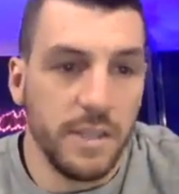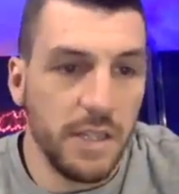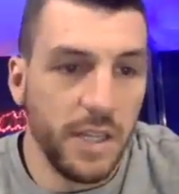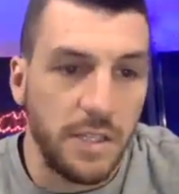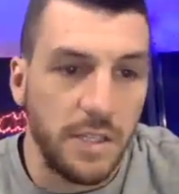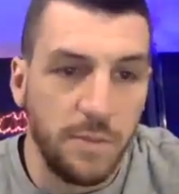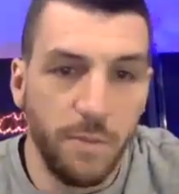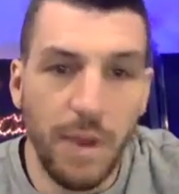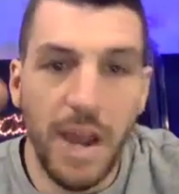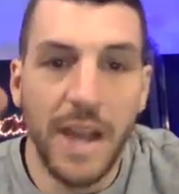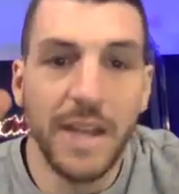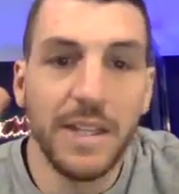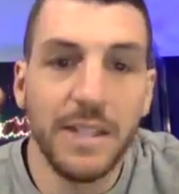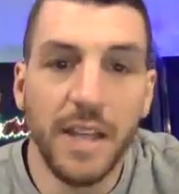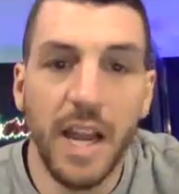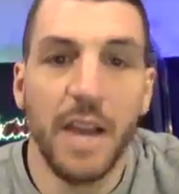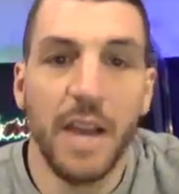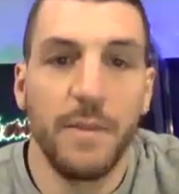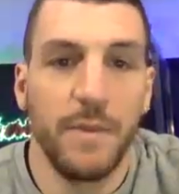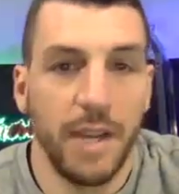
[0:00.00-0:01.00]
That's my
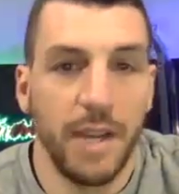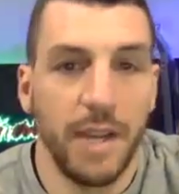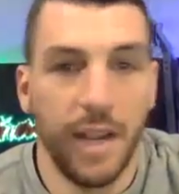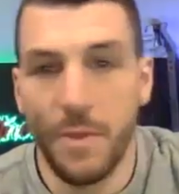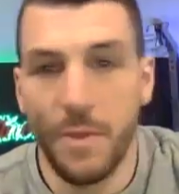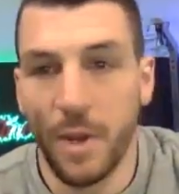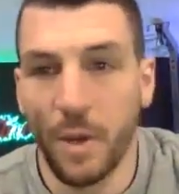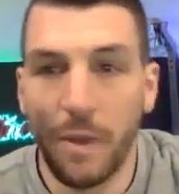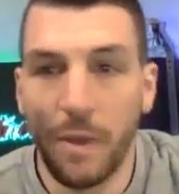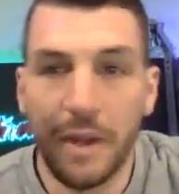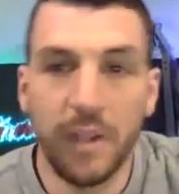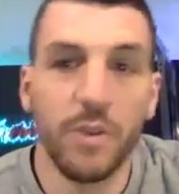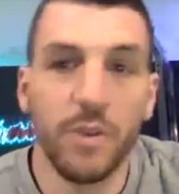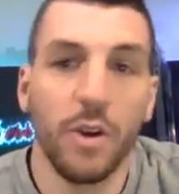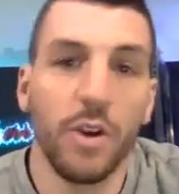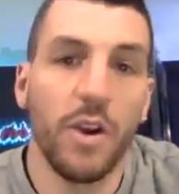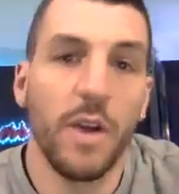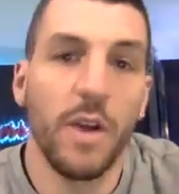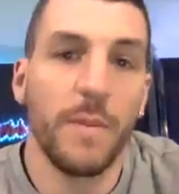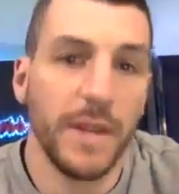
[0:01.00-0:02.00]
time. Like I pick my
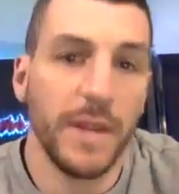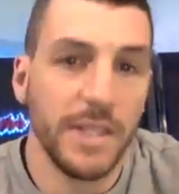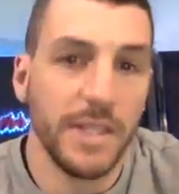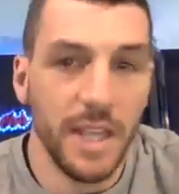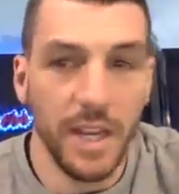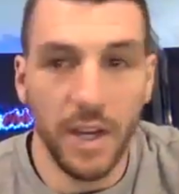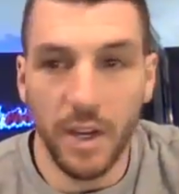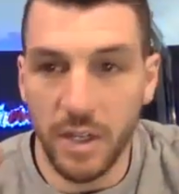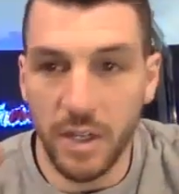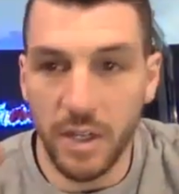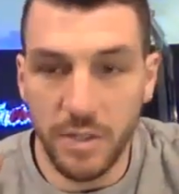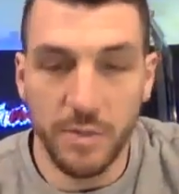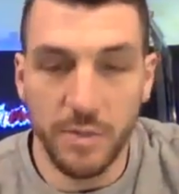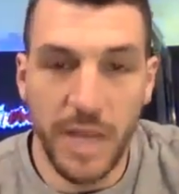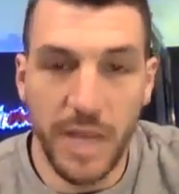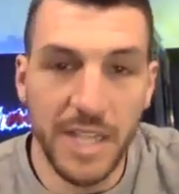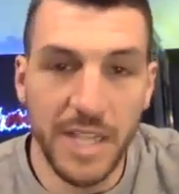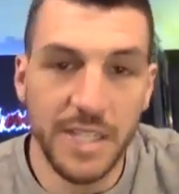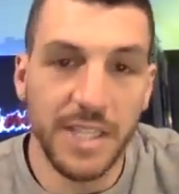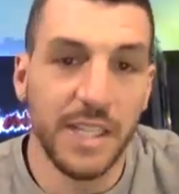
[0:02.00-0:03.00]
daughter up, I take her to
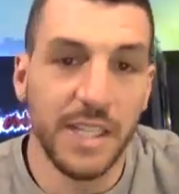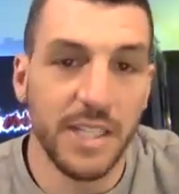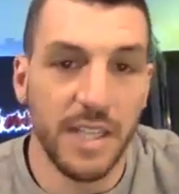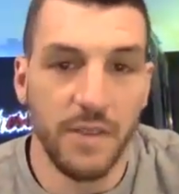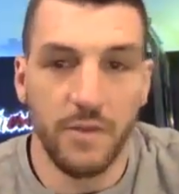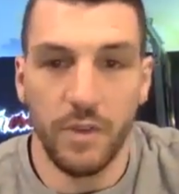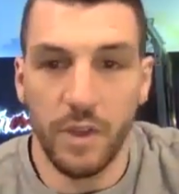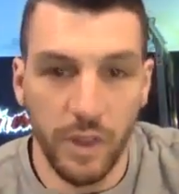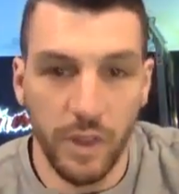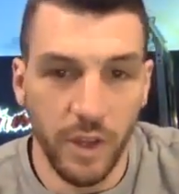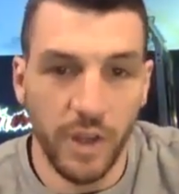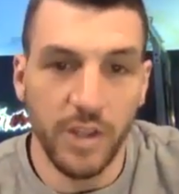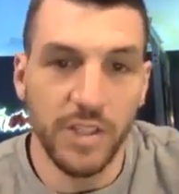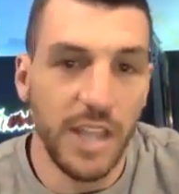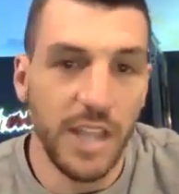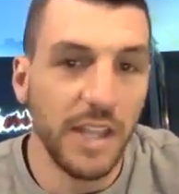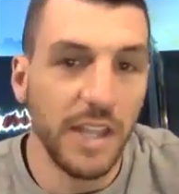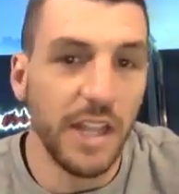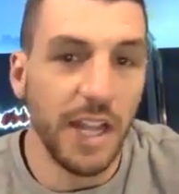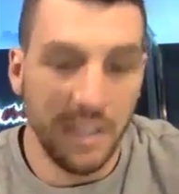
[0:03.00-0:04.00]
gymnastics every
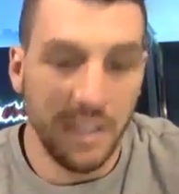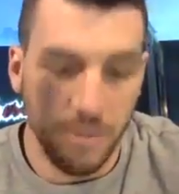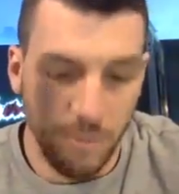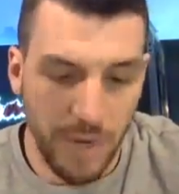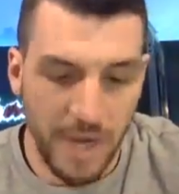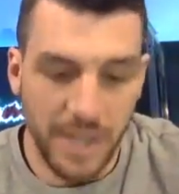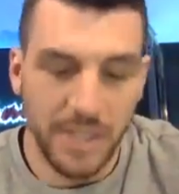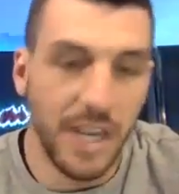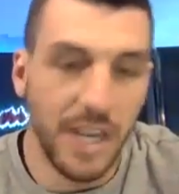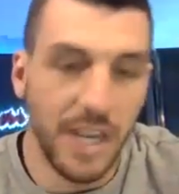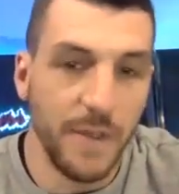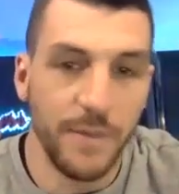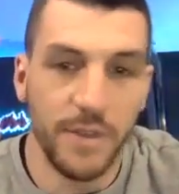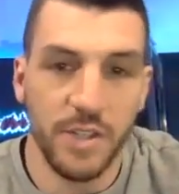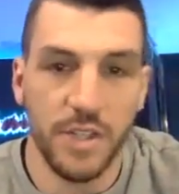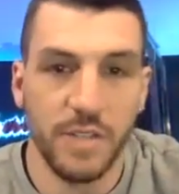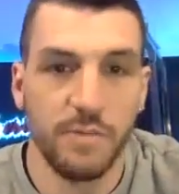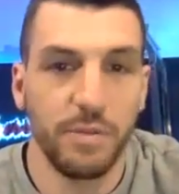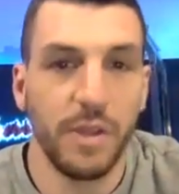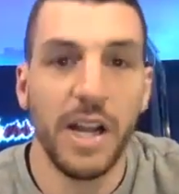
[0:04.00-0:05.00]
Thursday. That's my time. It's
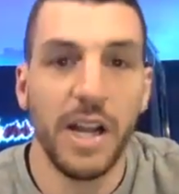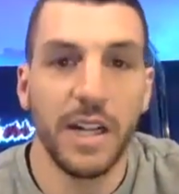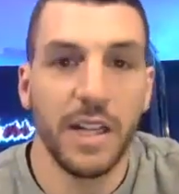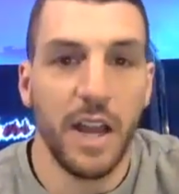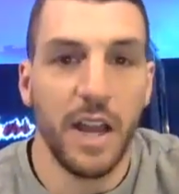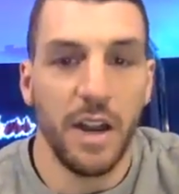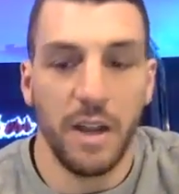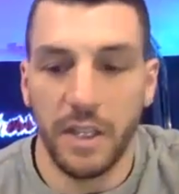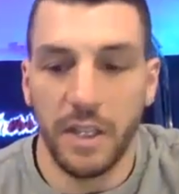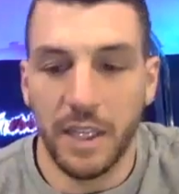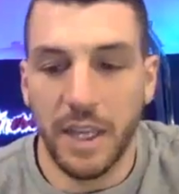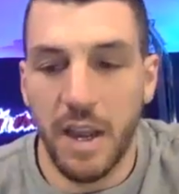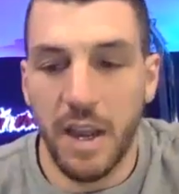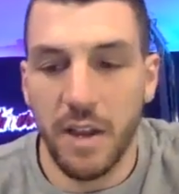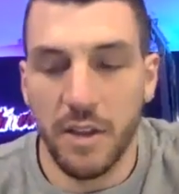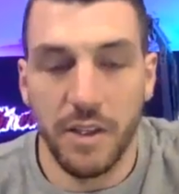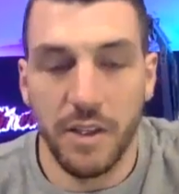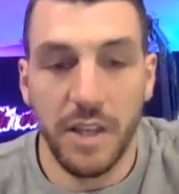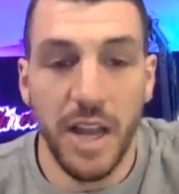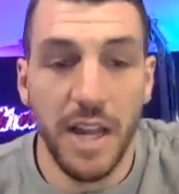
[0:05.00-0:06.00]
just blocked out on the
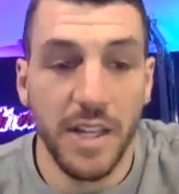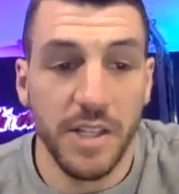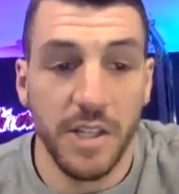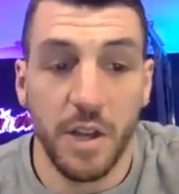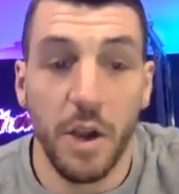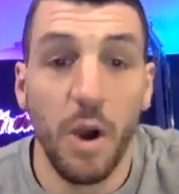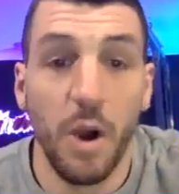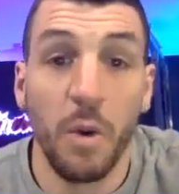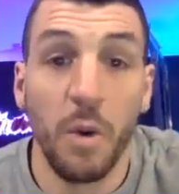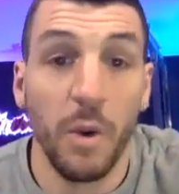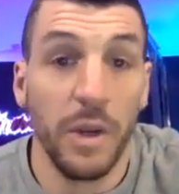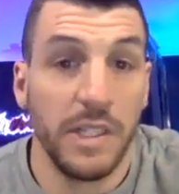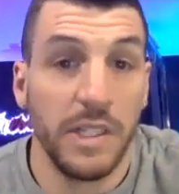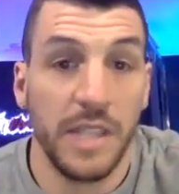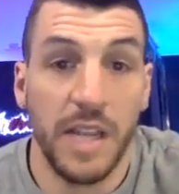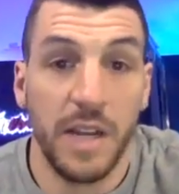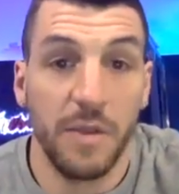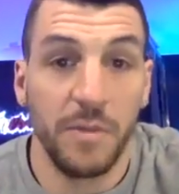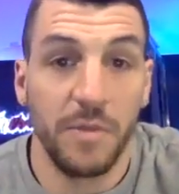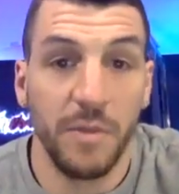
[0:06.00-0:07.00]
calendar. That's
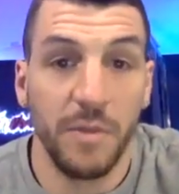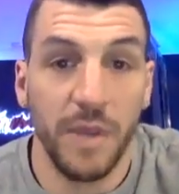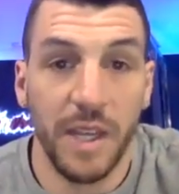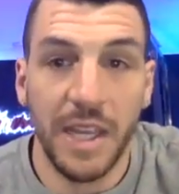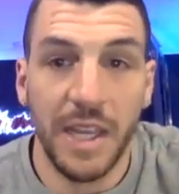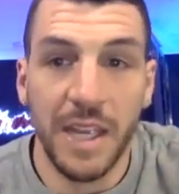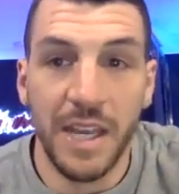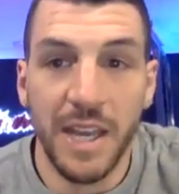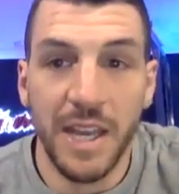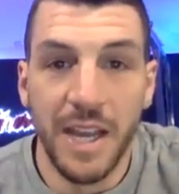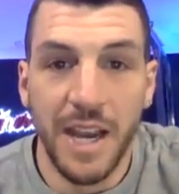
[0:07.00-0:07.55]
always helped me.